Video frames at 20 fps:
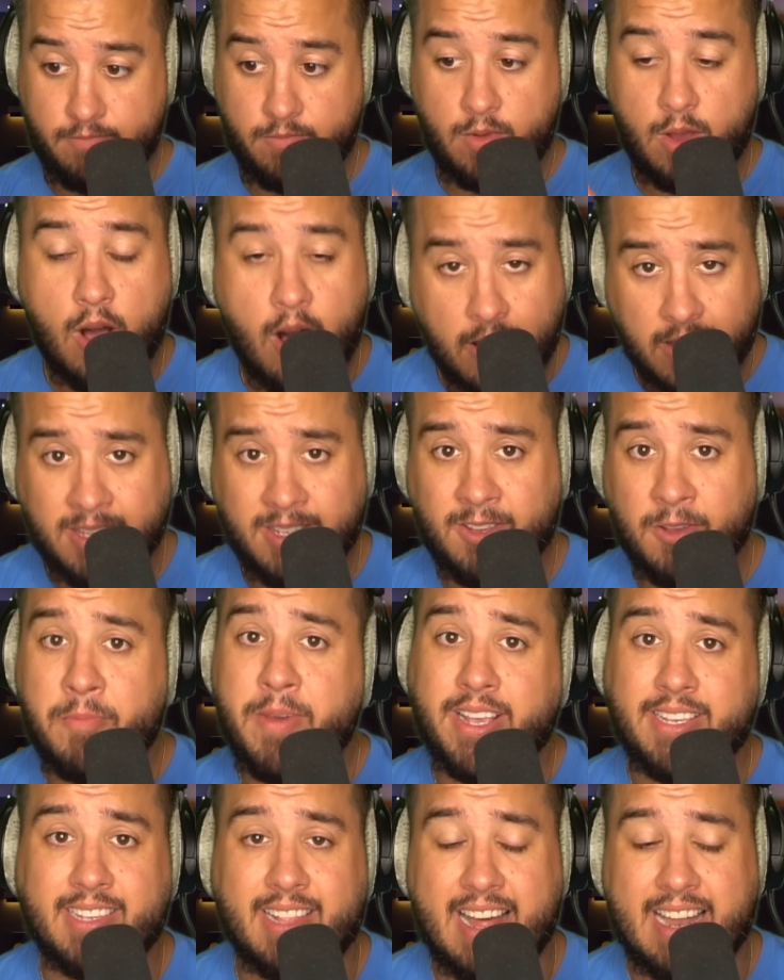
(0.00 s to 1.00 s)
also
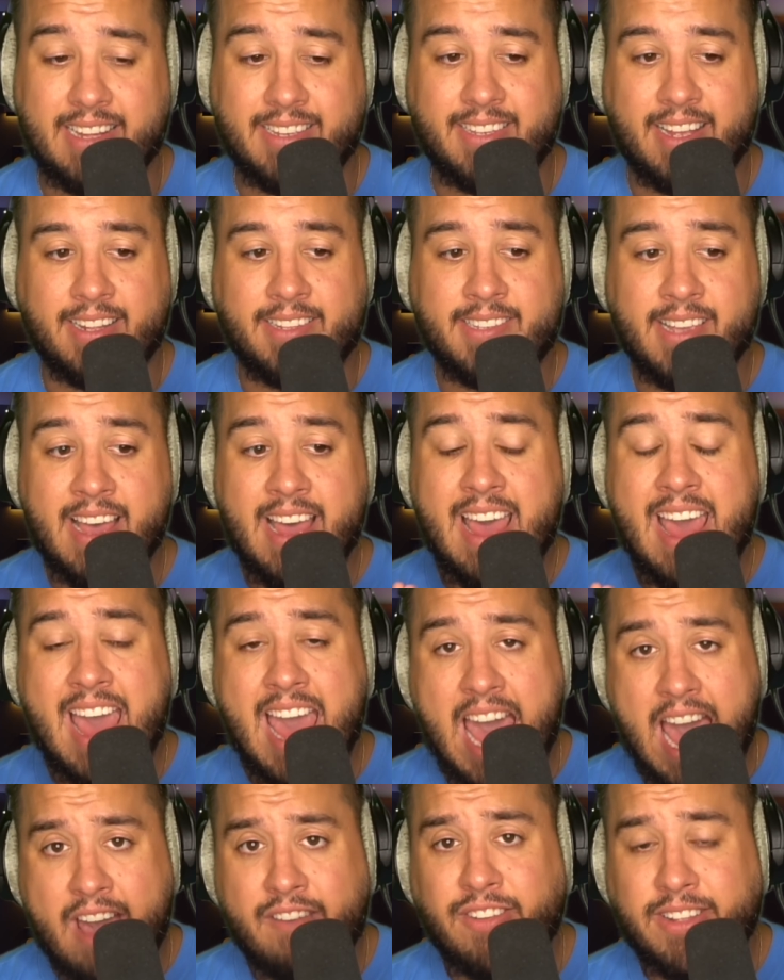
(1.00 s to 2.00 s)
makes a lot of sense.
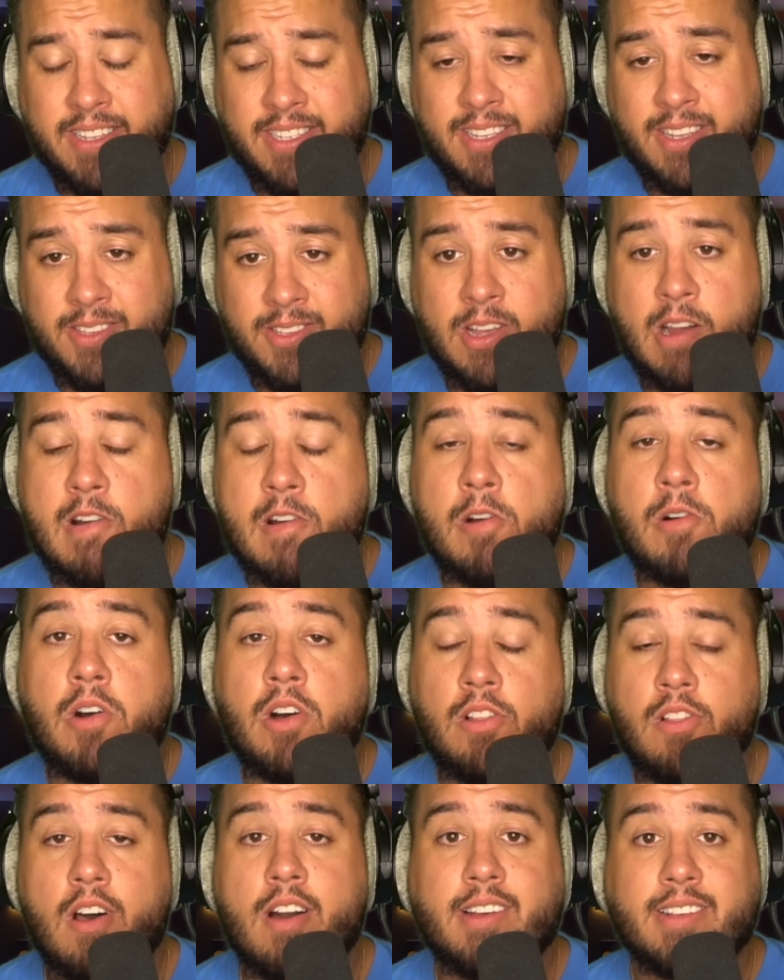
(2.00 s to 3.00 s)
Having Cesaro
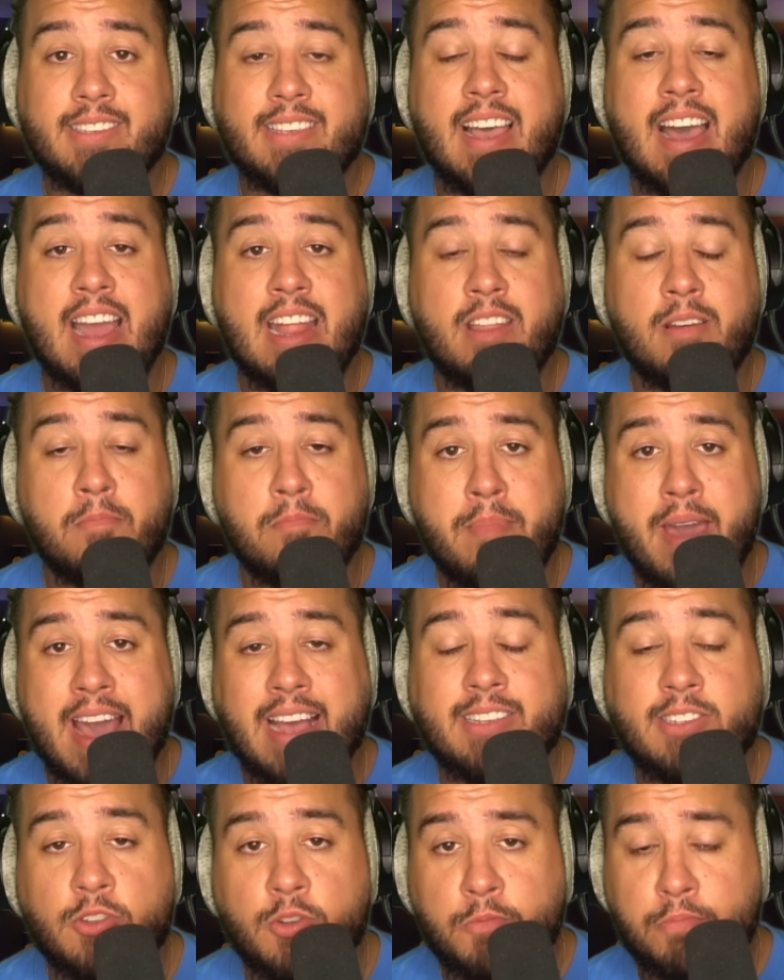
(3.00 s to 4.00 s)
alongside Max
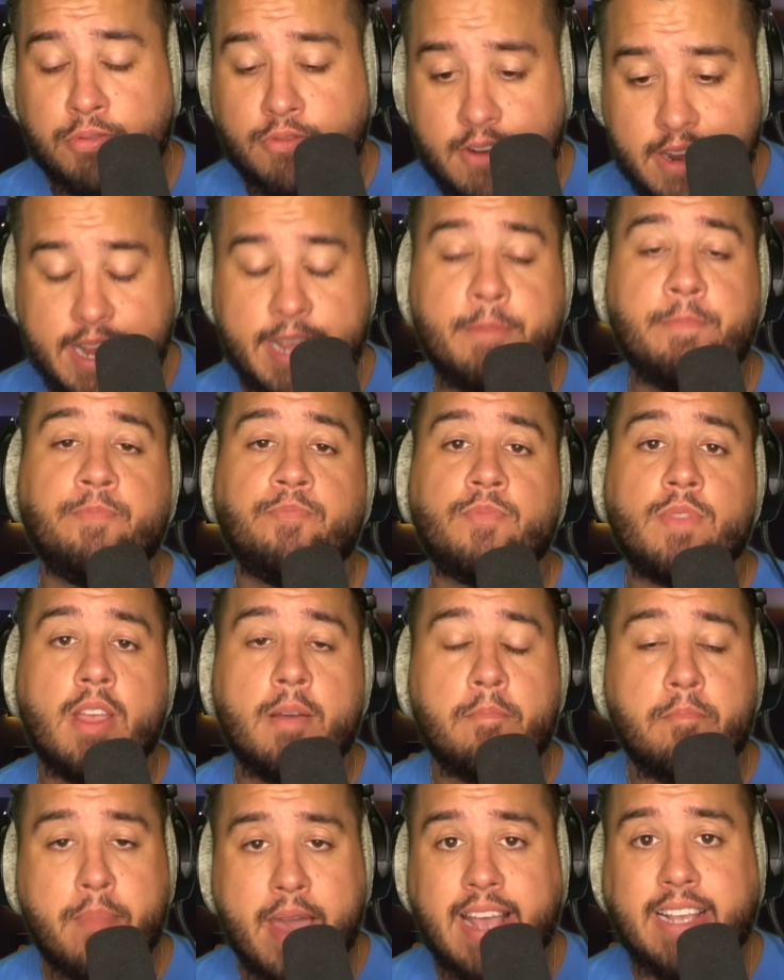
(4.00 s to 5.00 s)
Dupri
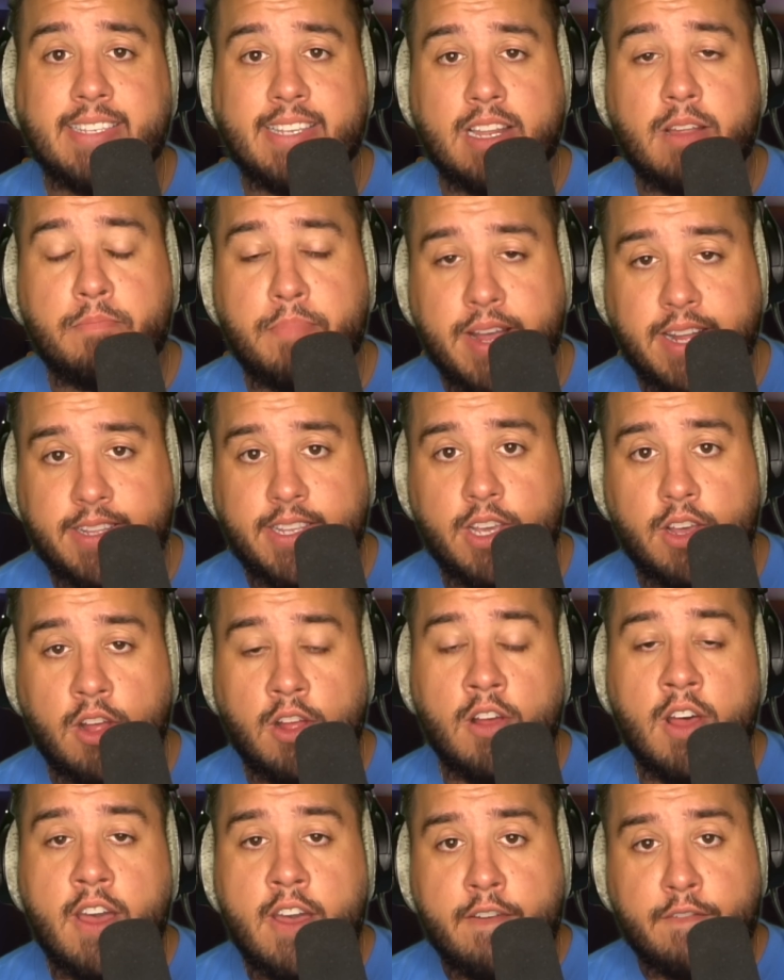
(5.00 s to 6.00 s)
makes it a big deal
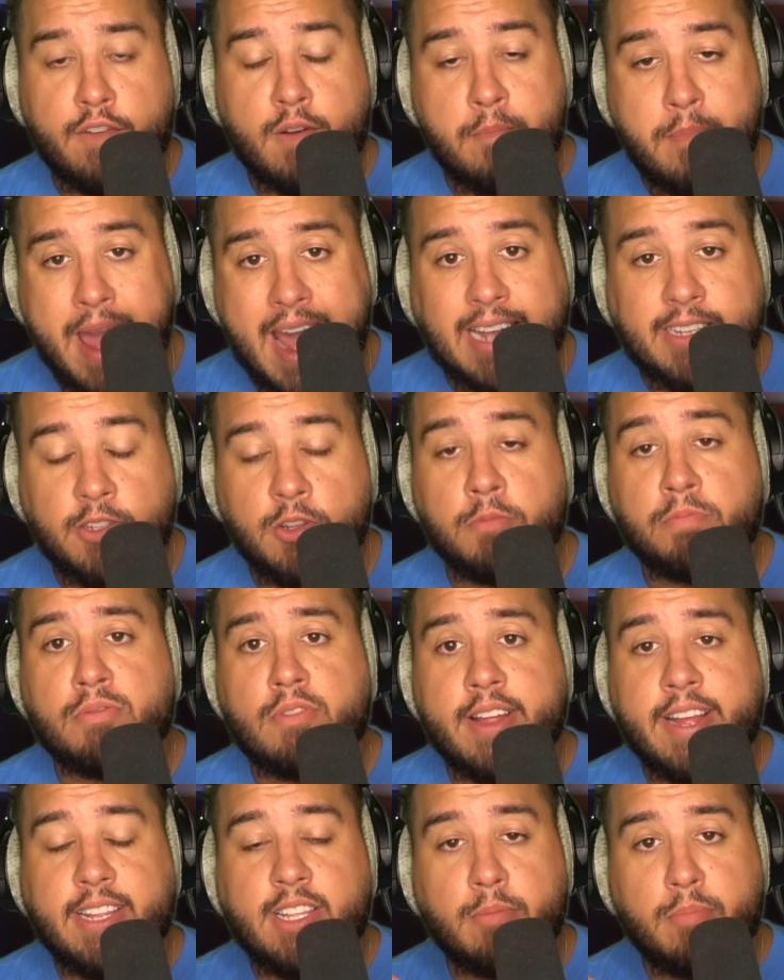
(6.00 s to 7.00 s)
for Max
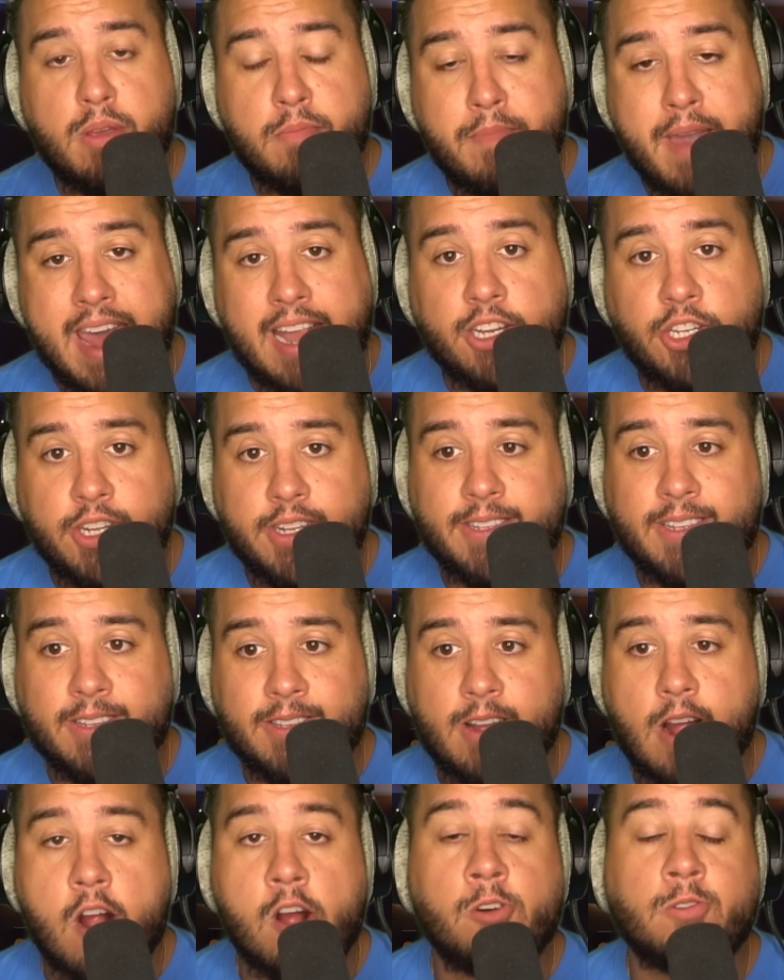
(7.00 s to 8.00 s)
Dupri to be managing
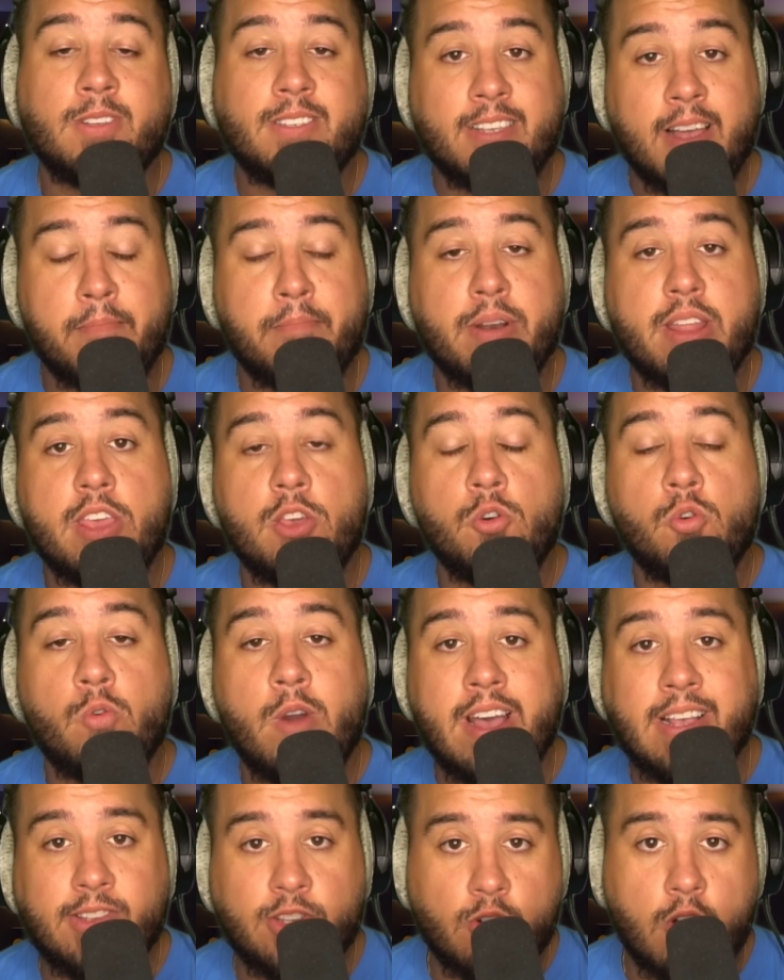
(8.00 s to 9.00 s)
Cesaro, somebody who
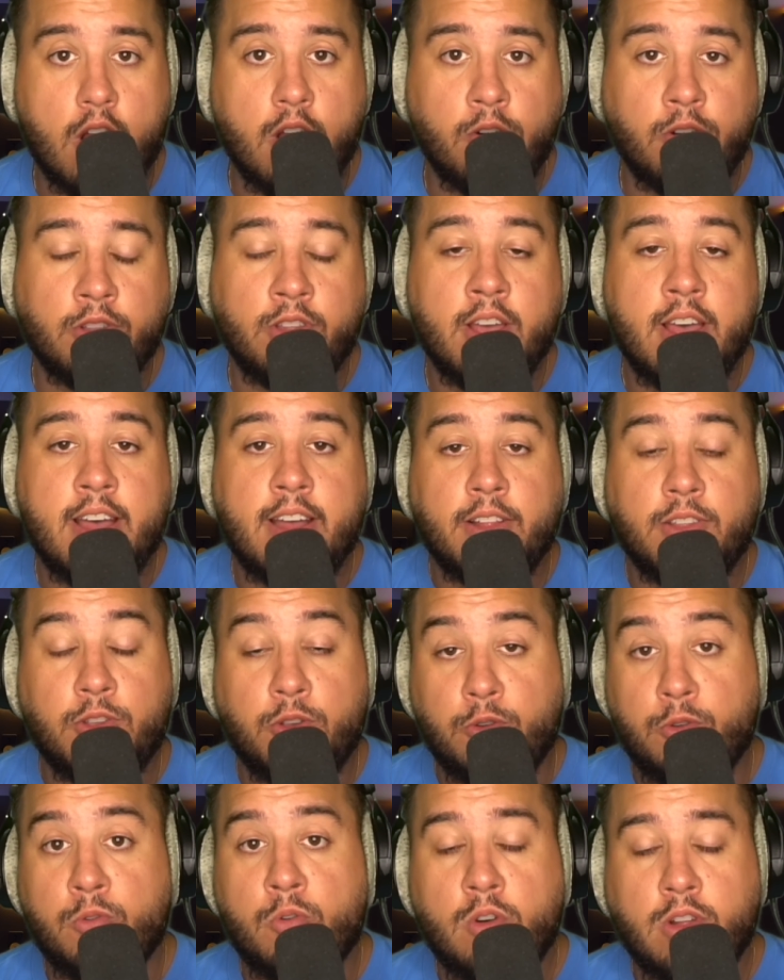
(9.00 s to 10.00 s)
has struggled
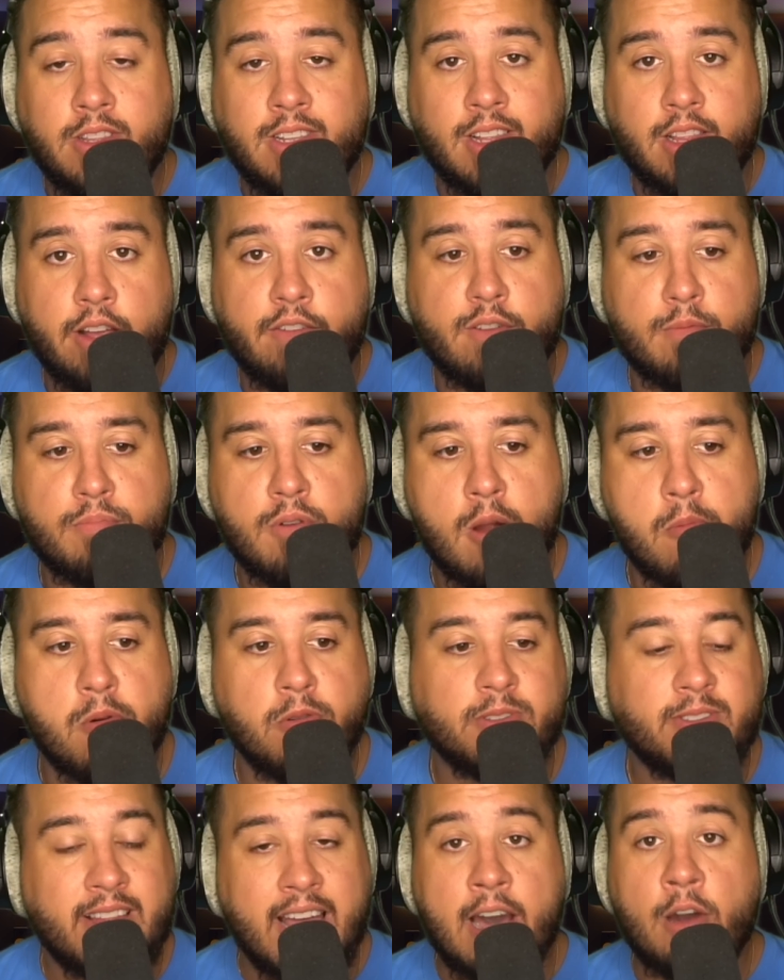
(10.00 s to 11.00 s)
to deliver
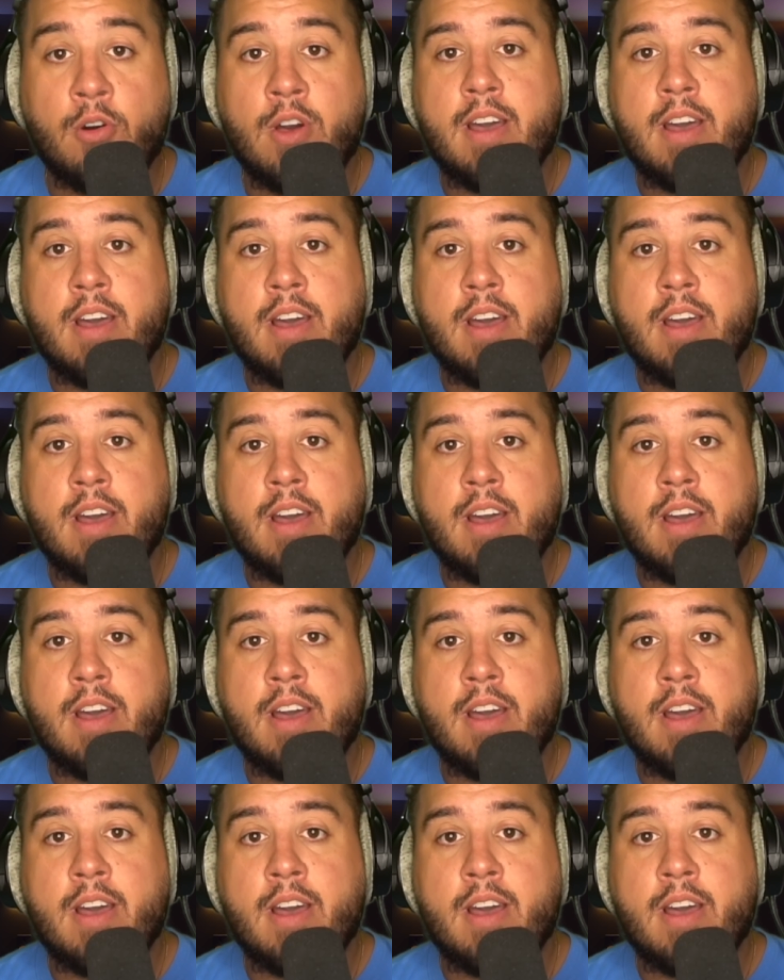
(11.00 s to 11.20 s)
promos. Now,